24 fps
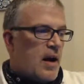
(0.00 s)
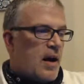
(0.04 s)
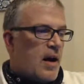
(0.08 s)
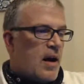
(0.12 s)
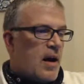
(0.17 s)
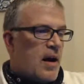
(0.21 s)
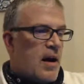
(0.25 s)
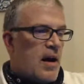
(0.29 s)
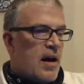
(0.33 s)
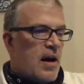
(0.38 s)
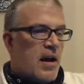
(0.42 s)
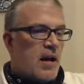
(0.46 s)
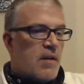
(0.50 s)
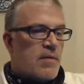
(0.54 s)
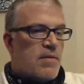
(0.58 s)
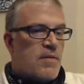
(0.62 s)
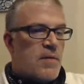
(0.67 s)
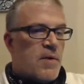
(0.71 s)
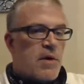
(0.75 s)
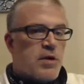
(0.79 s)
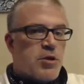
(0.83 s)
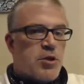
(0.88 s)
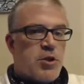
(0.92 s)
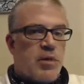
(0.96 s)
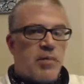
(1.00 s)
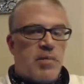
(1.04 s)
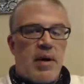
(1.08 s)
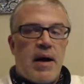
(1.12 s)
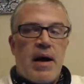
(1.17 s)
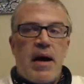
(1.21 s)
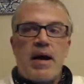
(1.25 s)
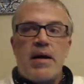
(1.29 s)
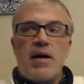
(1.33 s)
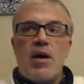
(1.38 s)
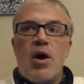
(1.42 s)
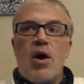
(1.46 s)
If
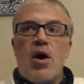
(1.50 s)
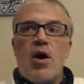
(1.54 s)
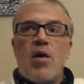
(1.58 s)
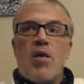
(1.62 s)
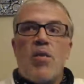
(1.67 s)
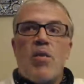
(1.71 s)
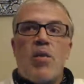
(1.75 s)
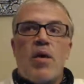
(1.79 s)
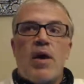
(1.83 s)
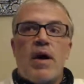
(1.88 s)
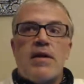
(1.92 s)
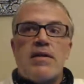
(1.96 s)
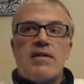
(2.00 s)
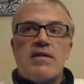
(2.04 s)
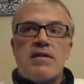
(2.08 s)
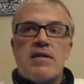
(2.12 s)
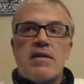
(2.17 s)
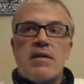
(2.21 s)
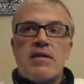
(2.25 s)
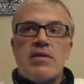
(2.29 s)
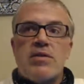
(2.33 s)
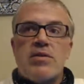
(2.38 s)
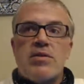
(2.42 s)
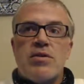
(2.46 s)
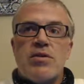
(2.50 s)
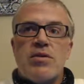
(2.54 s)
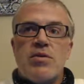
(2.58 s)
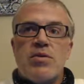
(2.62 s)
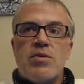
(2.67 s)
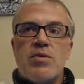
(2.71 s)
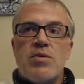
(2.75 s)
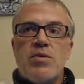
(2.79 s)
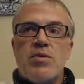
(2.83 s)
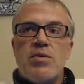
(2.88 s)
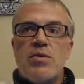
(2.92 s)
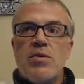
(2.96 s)
Shabbat runs
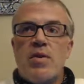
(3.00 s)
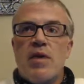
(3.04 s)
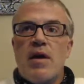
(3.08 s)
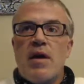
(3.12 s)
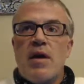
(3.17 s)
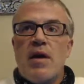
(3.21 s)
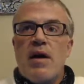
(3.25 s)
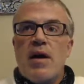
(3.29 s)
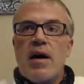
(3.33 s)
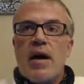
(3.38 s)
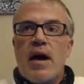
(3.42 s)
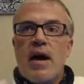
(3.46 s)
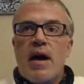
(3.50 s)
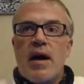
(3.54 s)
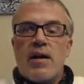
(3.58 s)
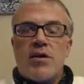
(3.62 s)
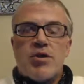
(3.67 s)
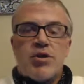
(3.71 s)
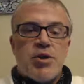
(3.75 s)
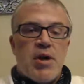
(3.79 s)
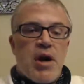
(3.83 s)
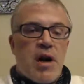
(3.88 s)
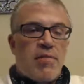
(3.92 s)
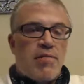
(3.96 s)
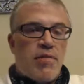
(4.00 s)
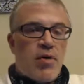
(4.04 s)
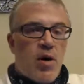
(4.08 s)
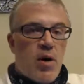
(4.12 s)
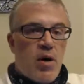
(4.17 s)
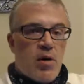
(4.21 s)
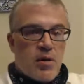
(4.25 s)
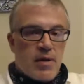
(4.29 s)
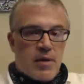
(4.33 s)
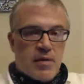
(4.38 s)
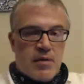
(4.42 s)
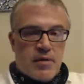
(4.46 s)
into
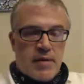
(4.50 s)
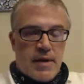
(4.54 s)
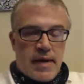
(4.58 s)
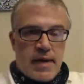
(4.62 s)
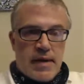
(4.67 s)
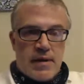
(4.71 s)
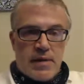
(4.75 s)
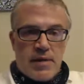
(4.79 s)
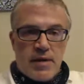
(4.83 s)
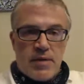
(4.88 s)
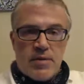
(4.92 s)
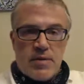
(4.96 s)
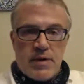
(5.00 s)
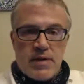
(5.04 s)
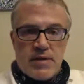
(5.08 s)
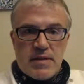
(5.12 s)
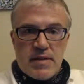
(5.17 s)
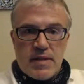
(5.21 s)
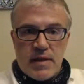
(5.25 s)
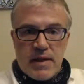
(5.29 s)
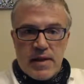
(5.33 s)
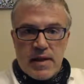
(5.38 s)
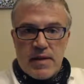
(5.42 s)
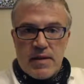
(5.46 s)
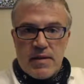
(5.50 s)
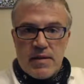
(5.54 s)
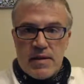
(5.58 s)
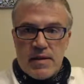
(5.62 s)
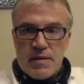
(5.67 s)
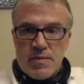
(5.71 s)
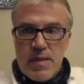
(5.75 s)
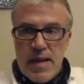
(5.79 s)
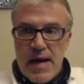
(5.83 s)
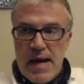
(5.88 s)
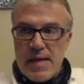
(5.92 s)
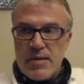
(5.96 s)
Shavuot, like it did recently.
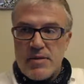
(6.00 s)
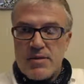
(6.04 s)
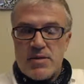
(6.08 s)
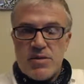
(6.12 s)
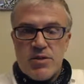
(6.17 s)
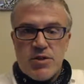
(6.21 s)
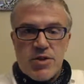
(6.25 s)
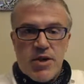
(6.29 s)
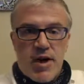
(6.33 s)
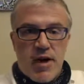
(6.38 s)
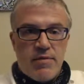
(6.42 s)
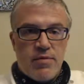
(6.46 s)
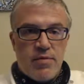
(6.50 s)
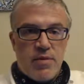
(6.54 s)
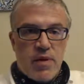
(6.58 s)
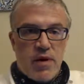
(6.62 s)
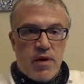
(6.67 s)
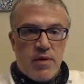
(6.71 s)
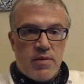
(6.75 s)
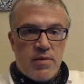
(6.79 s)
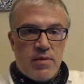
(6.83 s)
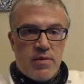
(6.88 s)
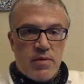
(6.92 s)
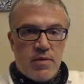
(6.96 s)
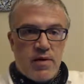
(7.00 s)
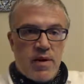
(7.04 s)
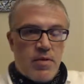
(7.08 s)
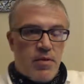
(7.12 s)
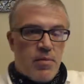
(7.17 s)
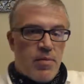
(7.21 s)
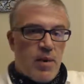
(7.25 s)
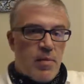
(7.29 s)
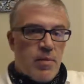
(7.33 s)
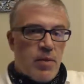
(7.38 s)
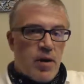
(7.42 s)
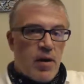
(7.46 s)
This past Shavuot, another
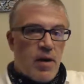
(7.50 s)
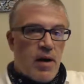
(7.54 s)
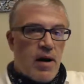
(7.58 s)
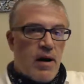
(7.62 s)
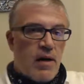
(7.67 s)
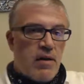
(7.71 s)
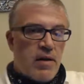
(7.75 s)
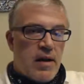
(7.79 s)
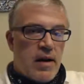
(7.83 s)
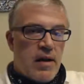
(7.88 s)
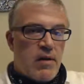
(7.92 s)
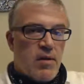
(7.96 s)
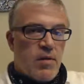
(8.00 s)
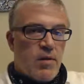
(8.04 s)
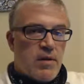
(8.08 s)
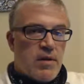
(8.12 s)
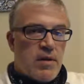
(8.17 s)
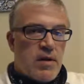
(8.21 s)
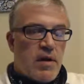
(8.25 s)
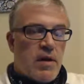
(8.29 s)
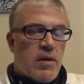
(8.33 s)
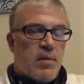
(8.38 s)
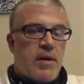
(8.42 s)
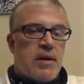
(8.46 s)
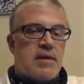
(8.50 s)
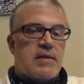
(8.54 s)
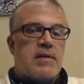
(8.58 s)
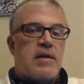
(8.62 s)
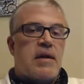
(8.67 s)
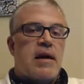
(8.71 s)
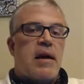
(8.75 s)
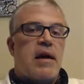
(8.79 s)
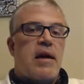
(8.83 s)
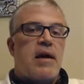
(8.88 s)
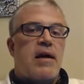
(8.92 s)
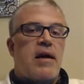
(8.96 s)
biblical holiday that we'll talk about
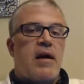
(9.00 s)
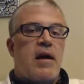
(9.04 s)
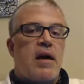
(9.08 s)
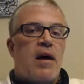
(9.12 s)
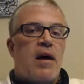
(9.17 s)
today,